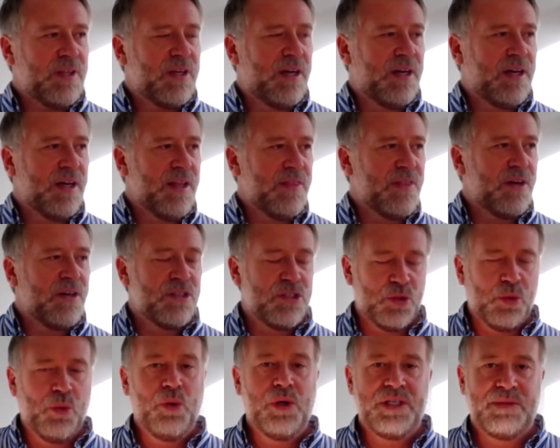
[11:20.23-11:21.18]
that has
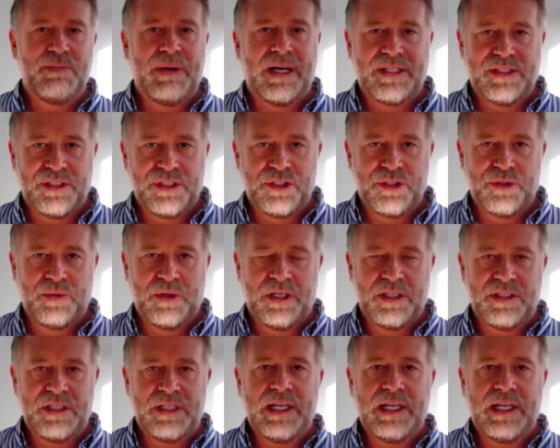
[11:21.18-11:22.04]
always mattered to us,